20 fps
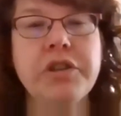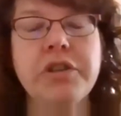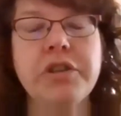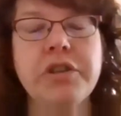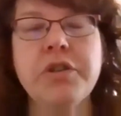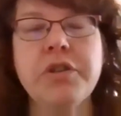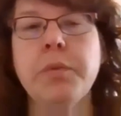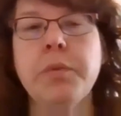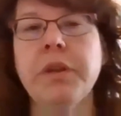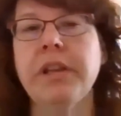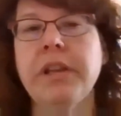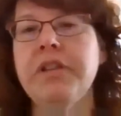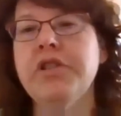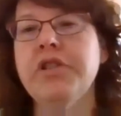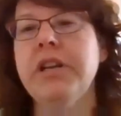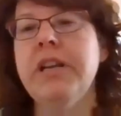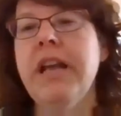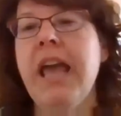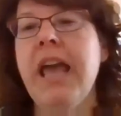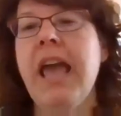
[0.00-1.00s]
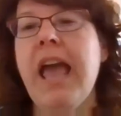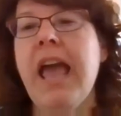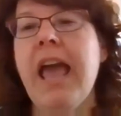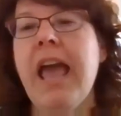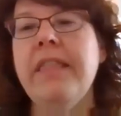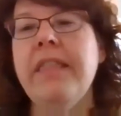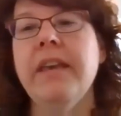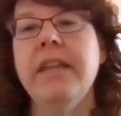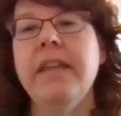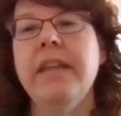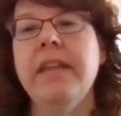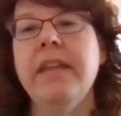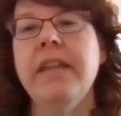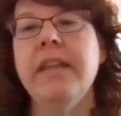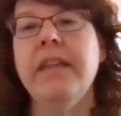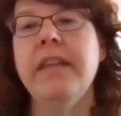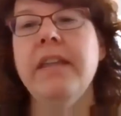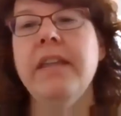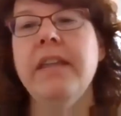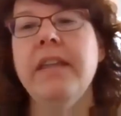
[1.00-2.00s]
to religion. And then there's
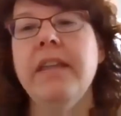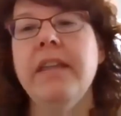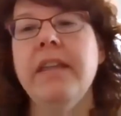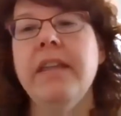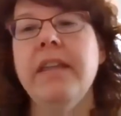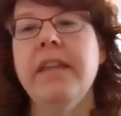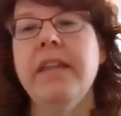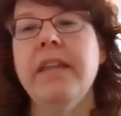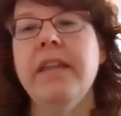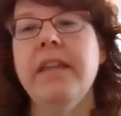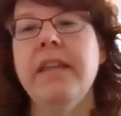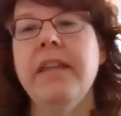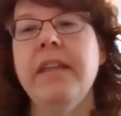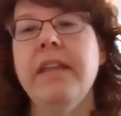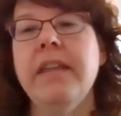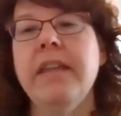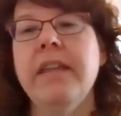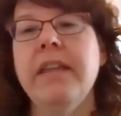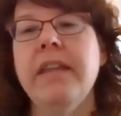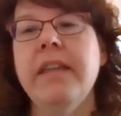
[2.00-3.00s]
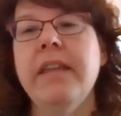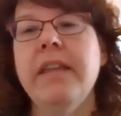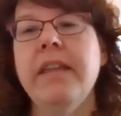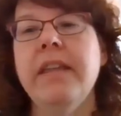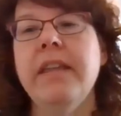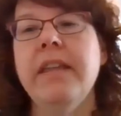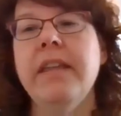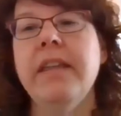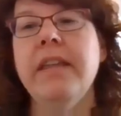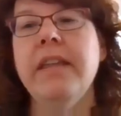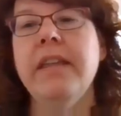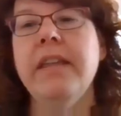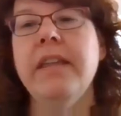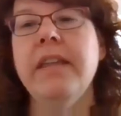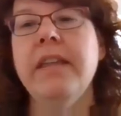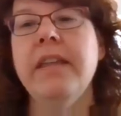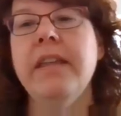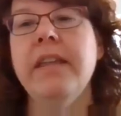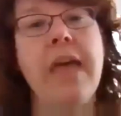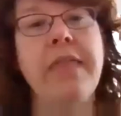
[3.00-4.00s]
a survey of Christian traditions.
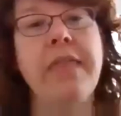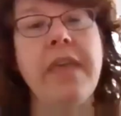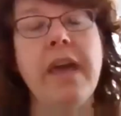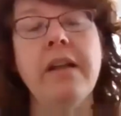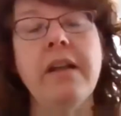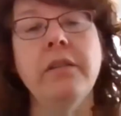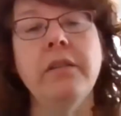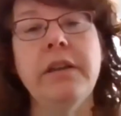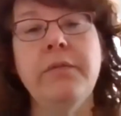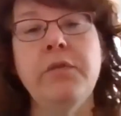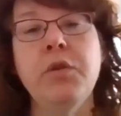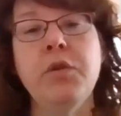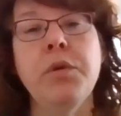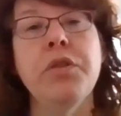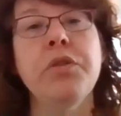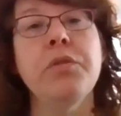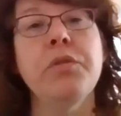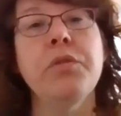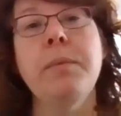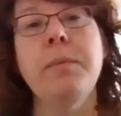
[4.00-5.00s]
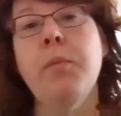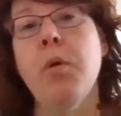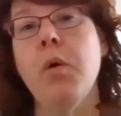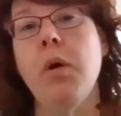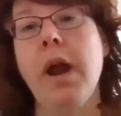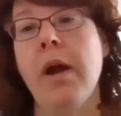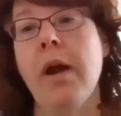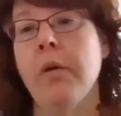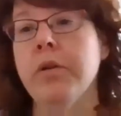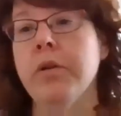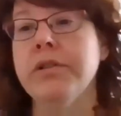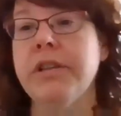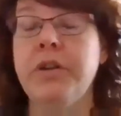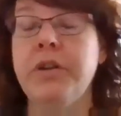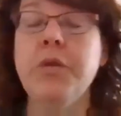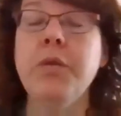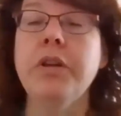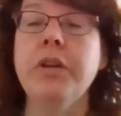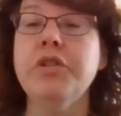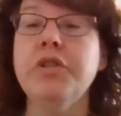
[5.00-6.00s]
And that'll leave you with 3 more hours. And you
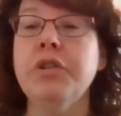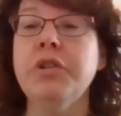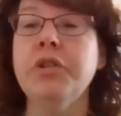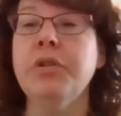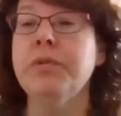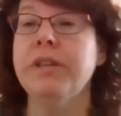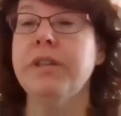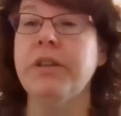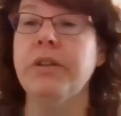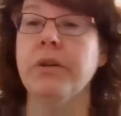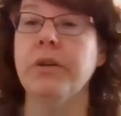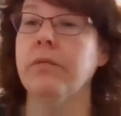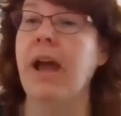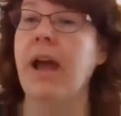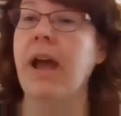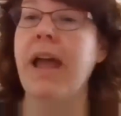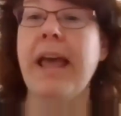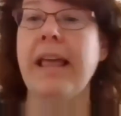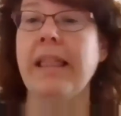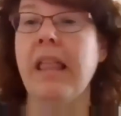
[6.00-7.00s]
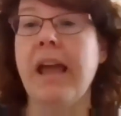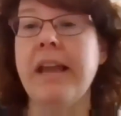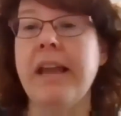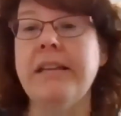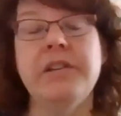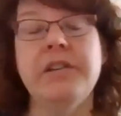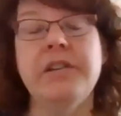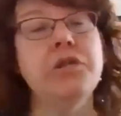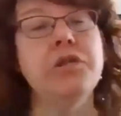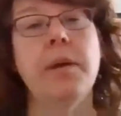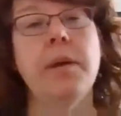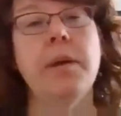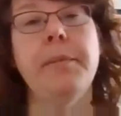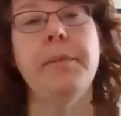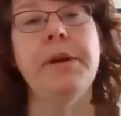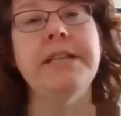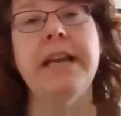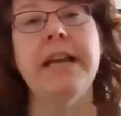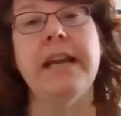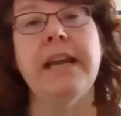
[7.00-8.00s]
can choose either, hey, I liked history, I'm going to
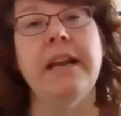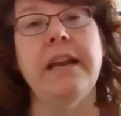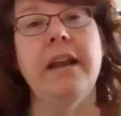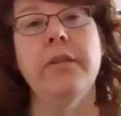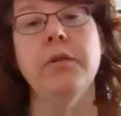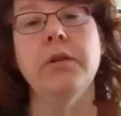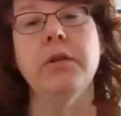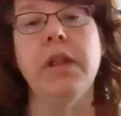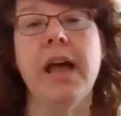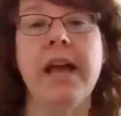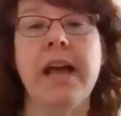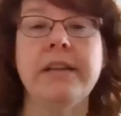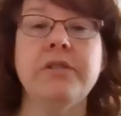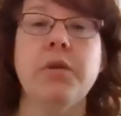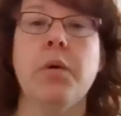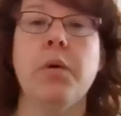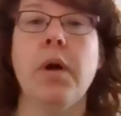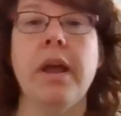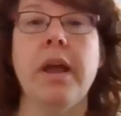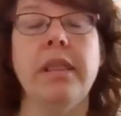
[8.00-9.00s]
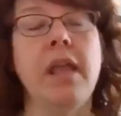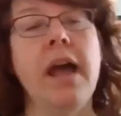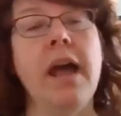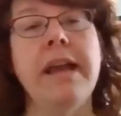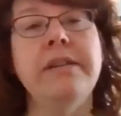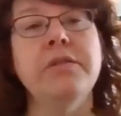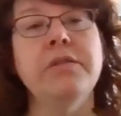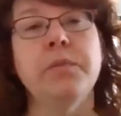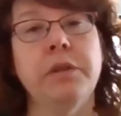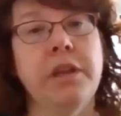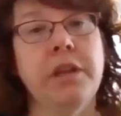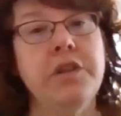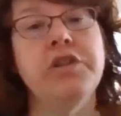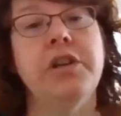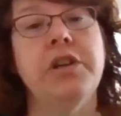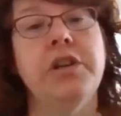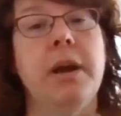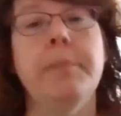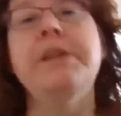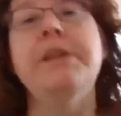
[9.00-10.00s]
take another class, or I liked religion and I'm
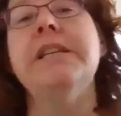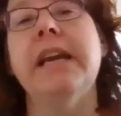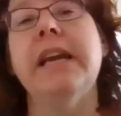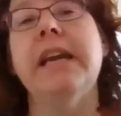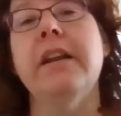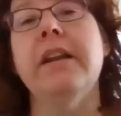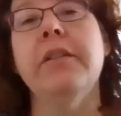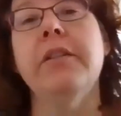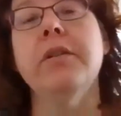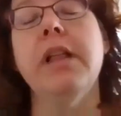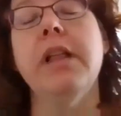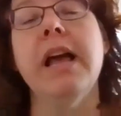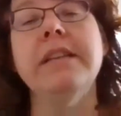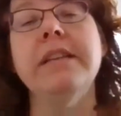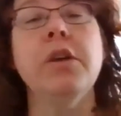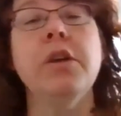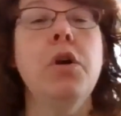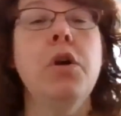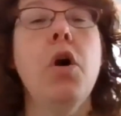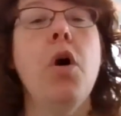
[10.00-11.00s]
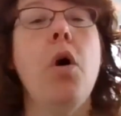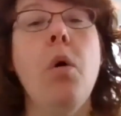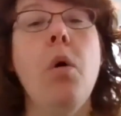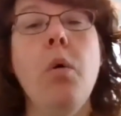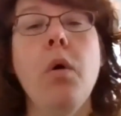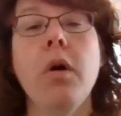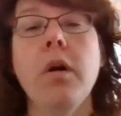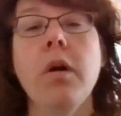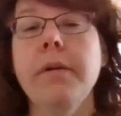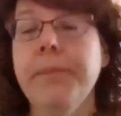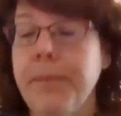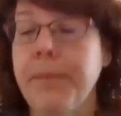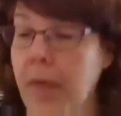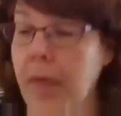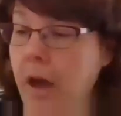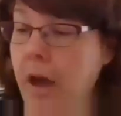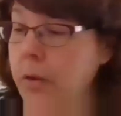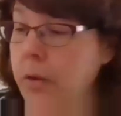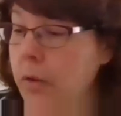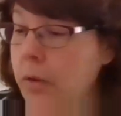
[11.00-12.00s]
going to take another class. Or
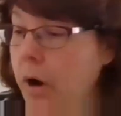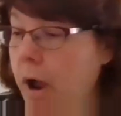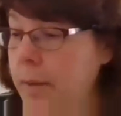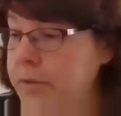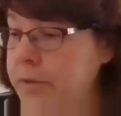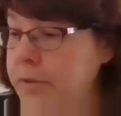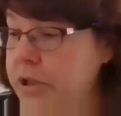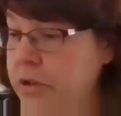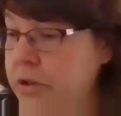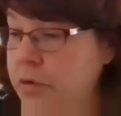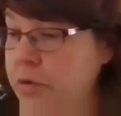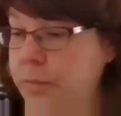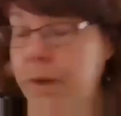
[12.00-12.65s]
other options would be